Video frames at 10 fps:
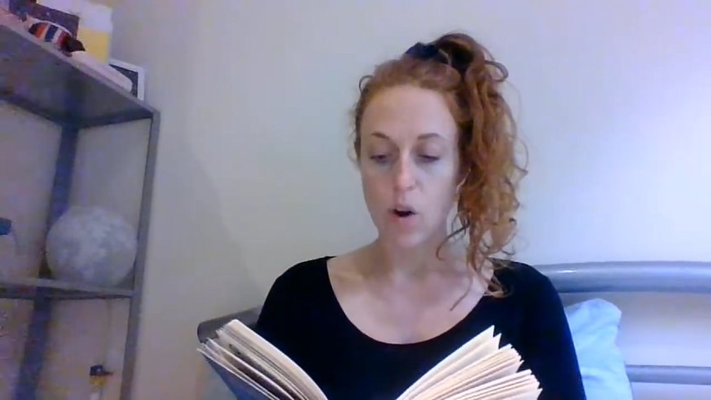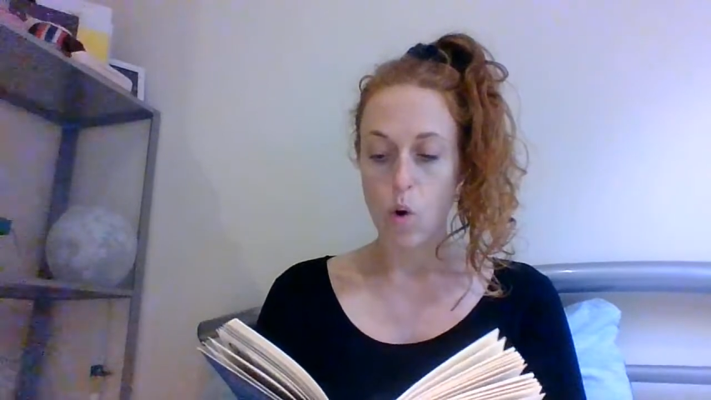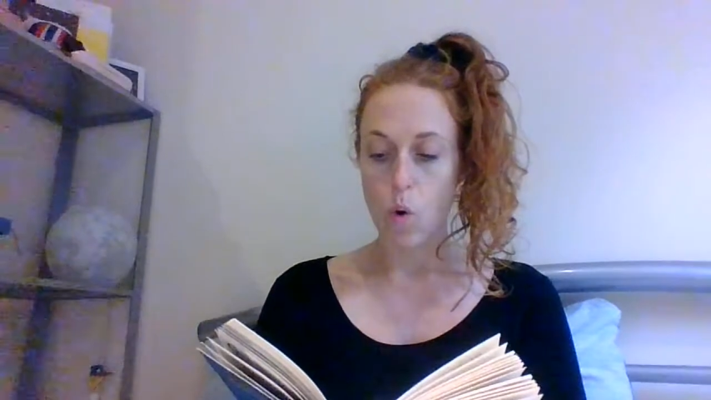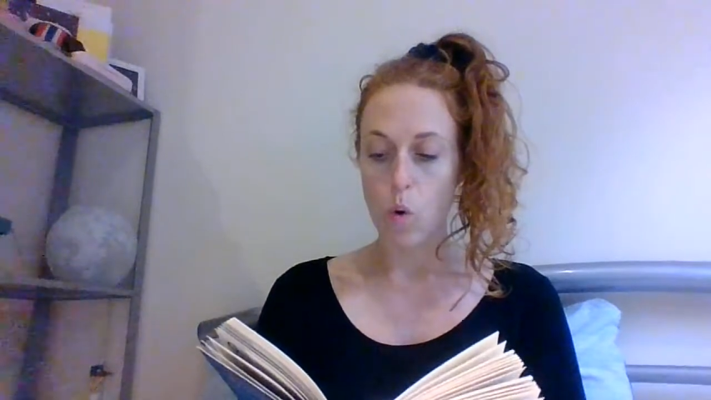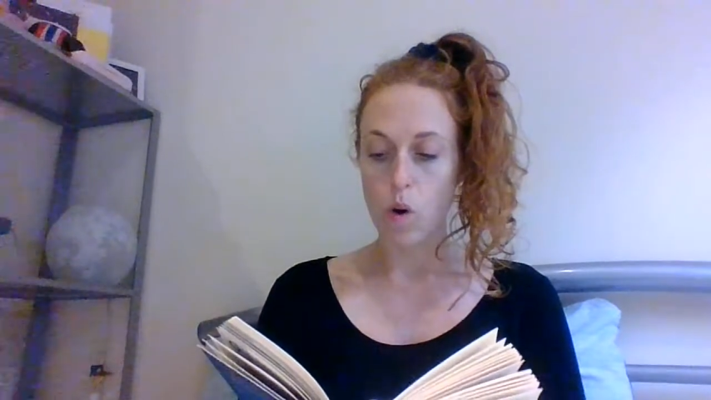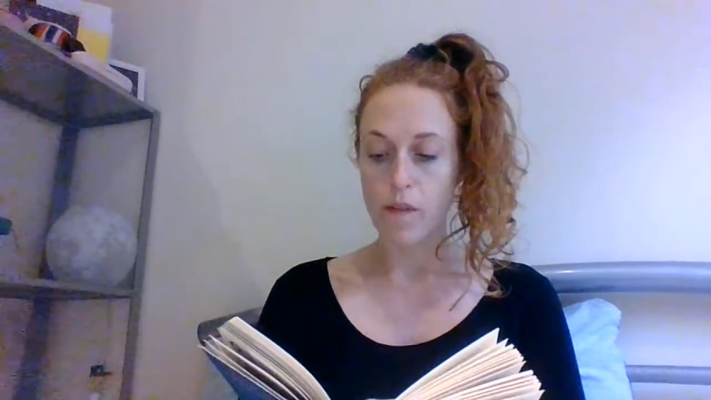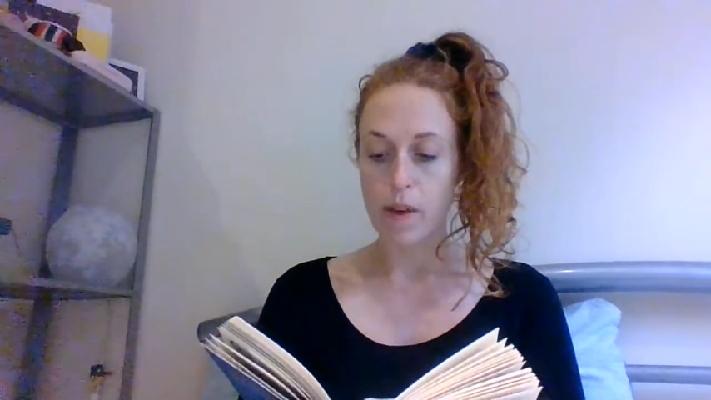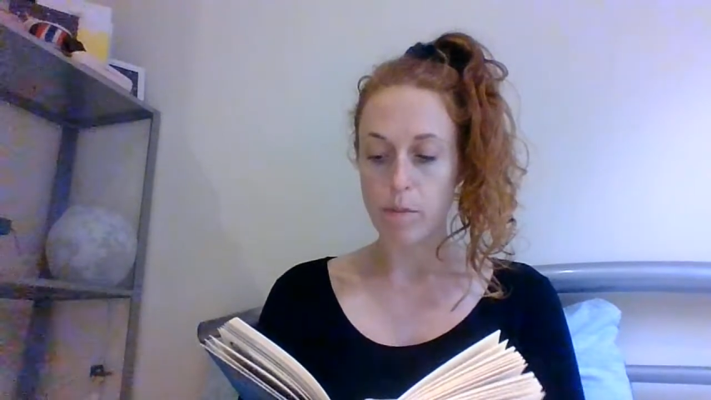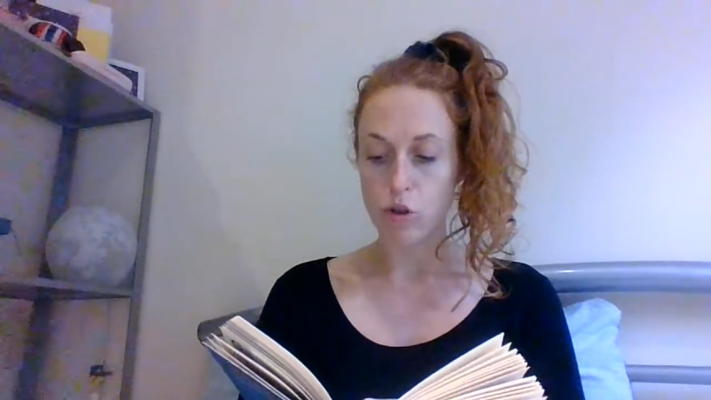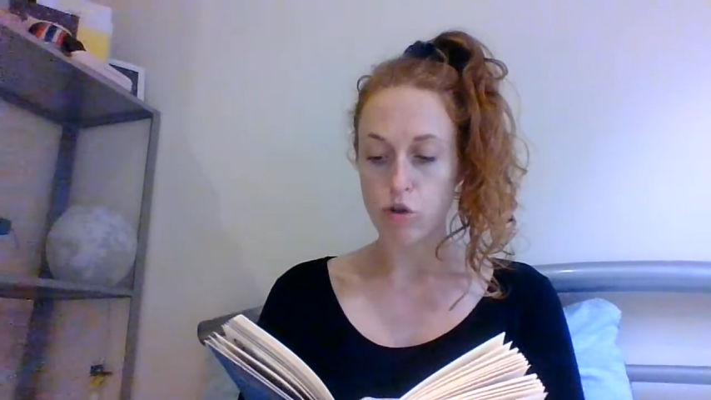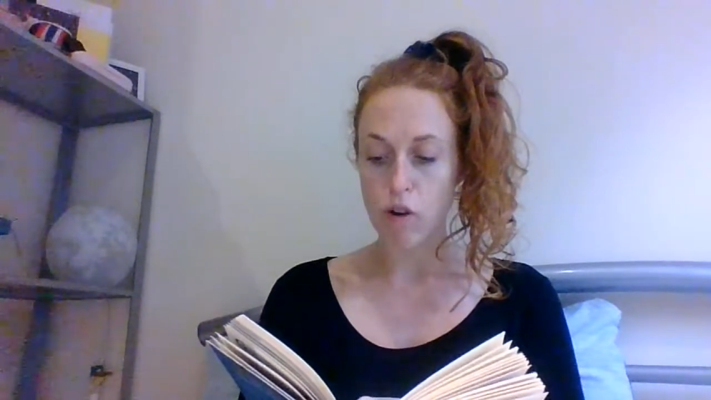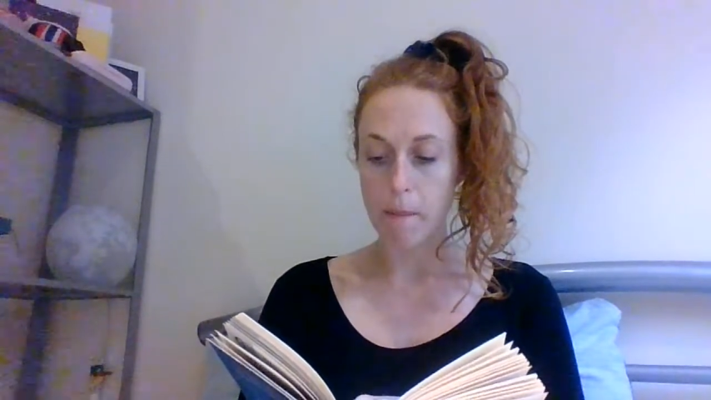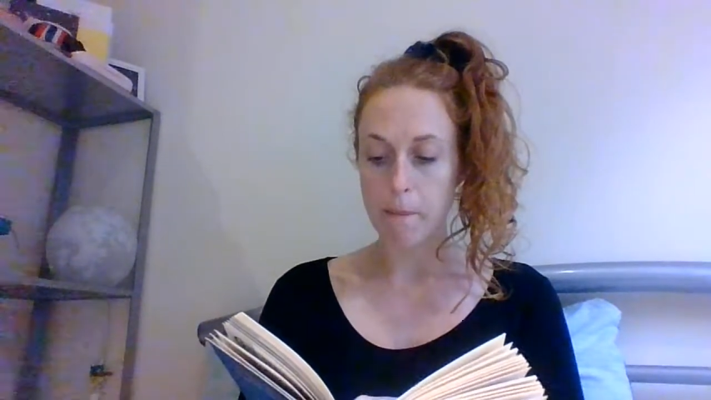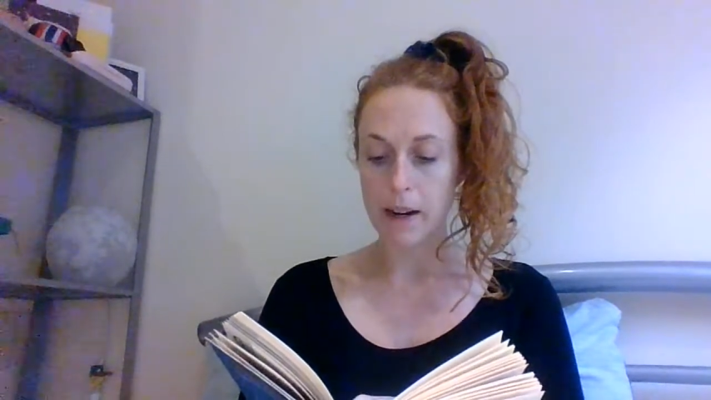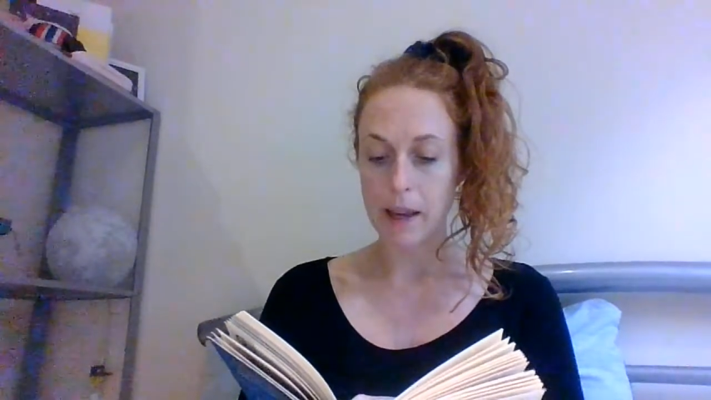all of them
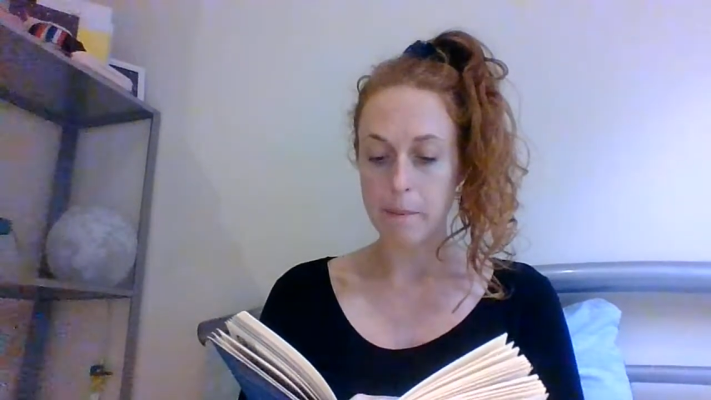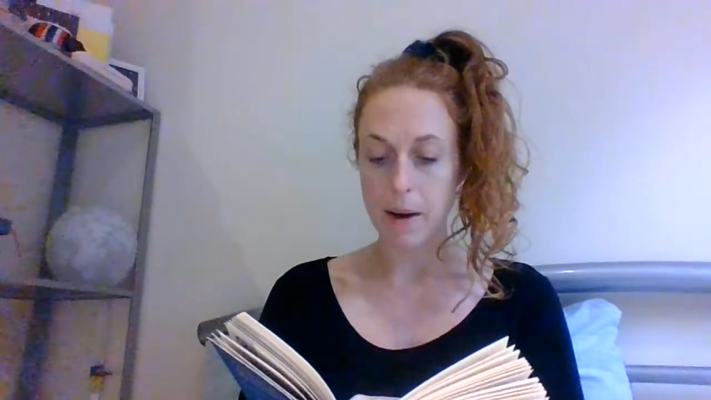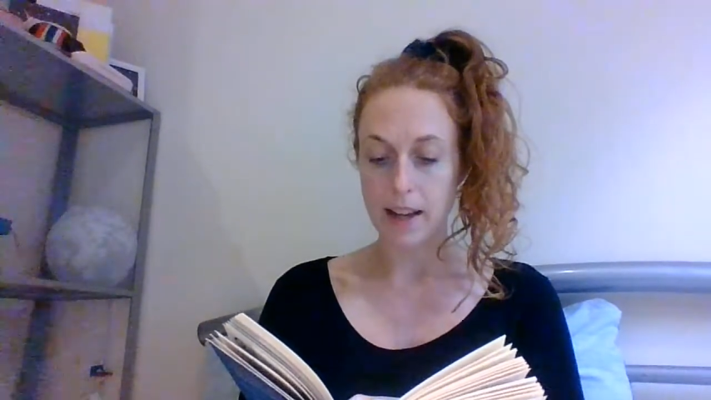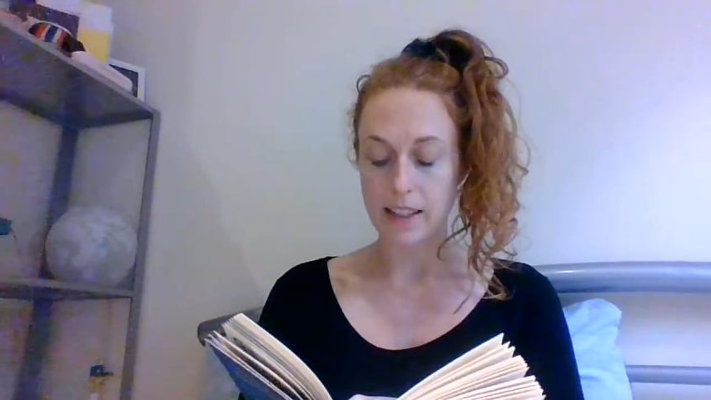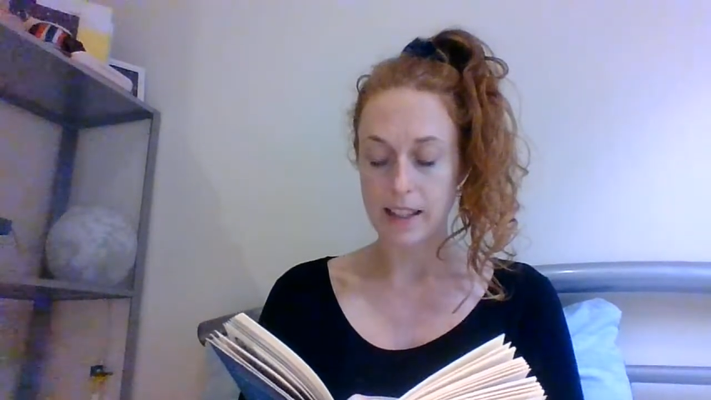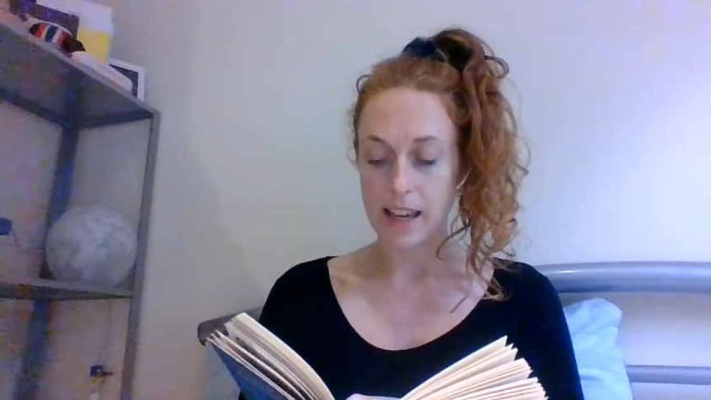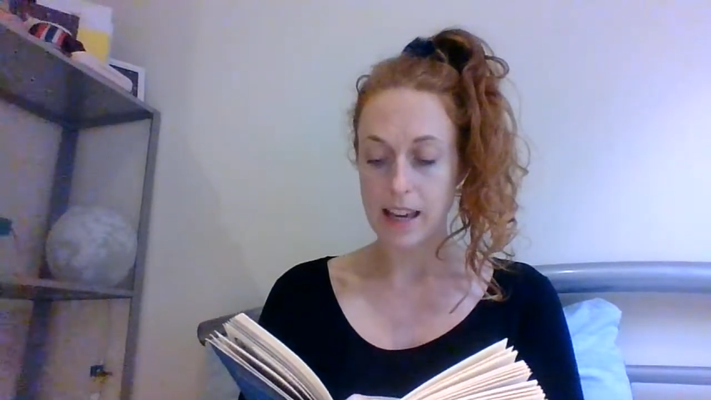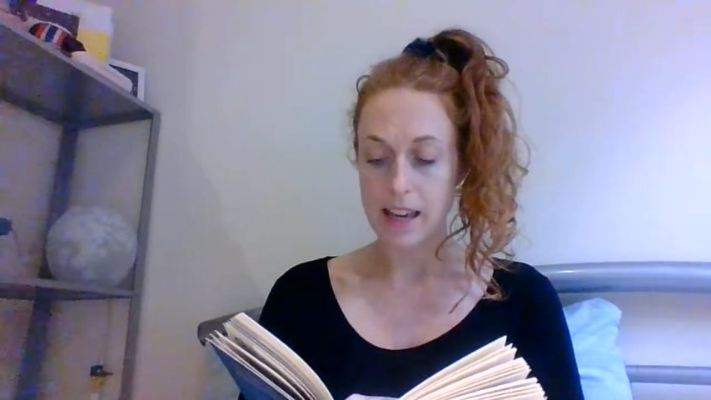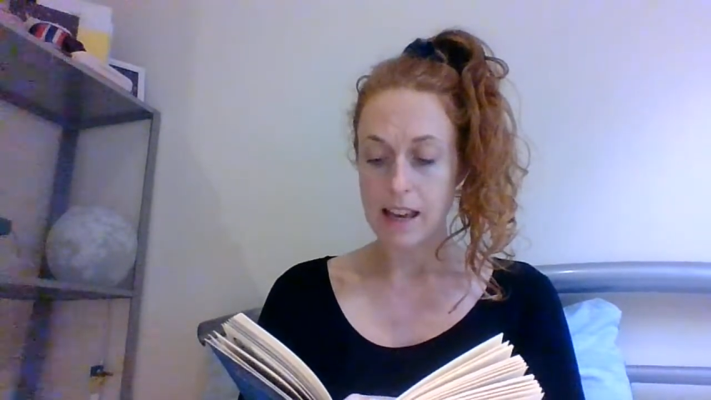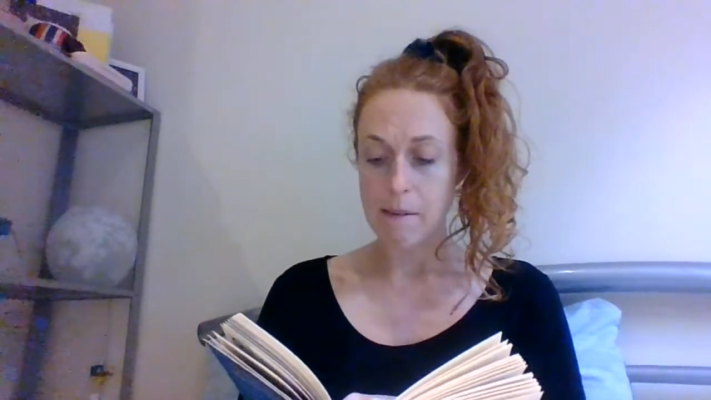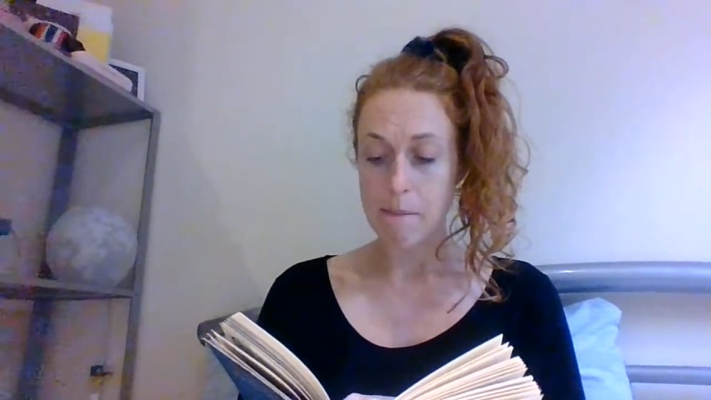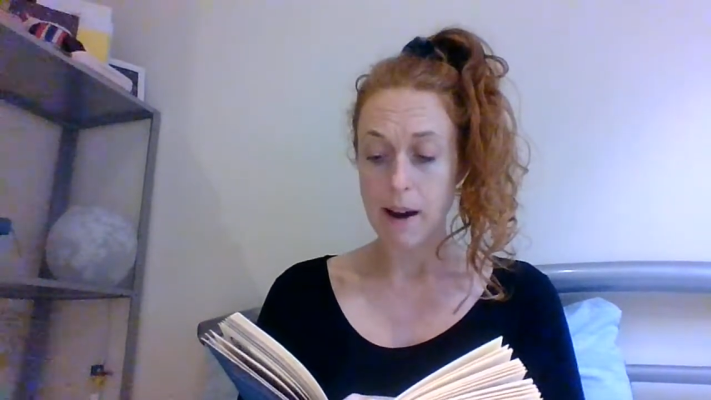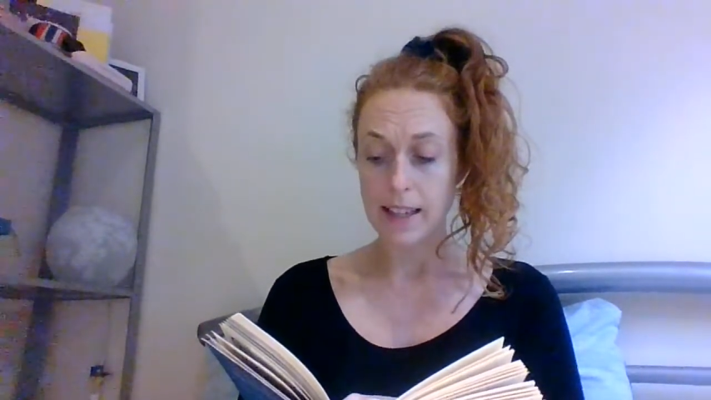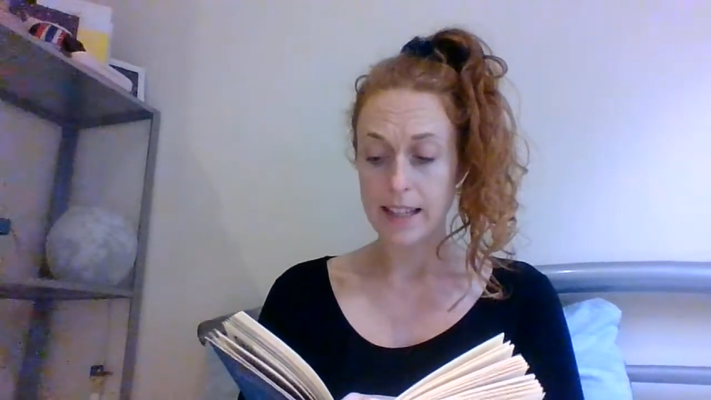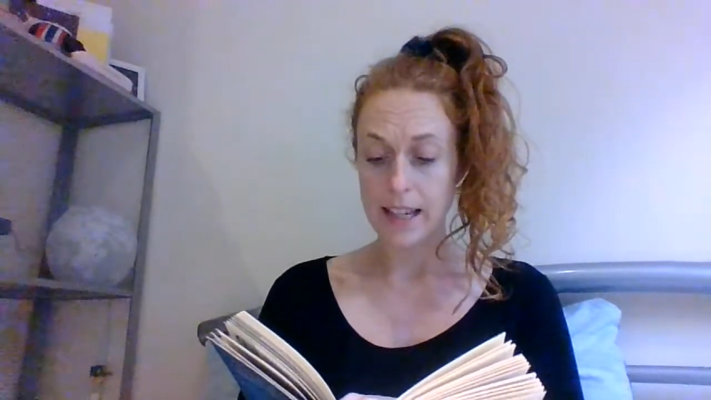trembling
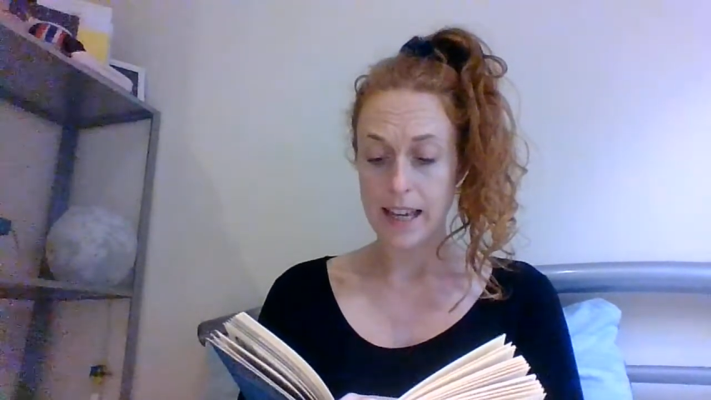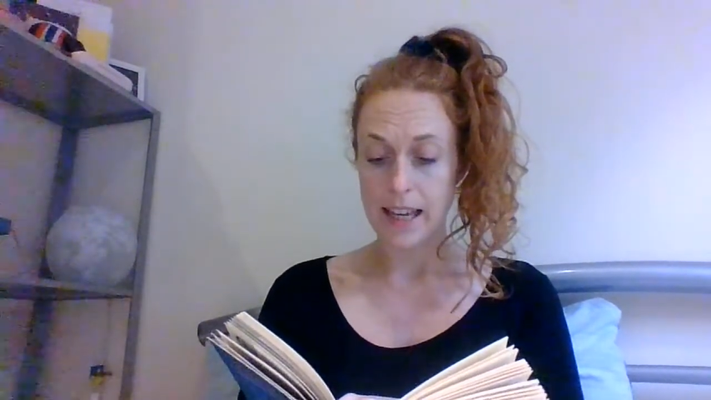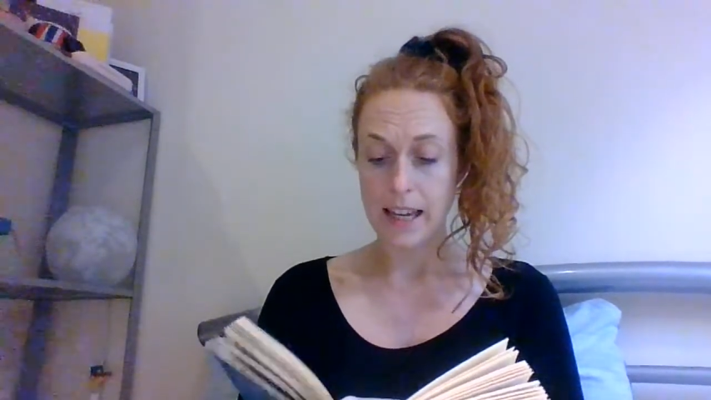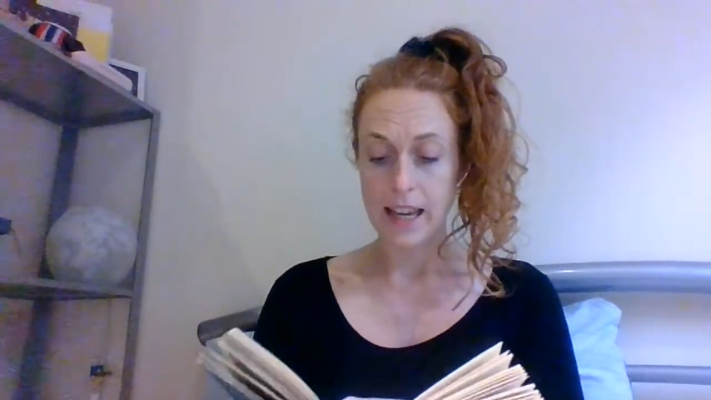mightily.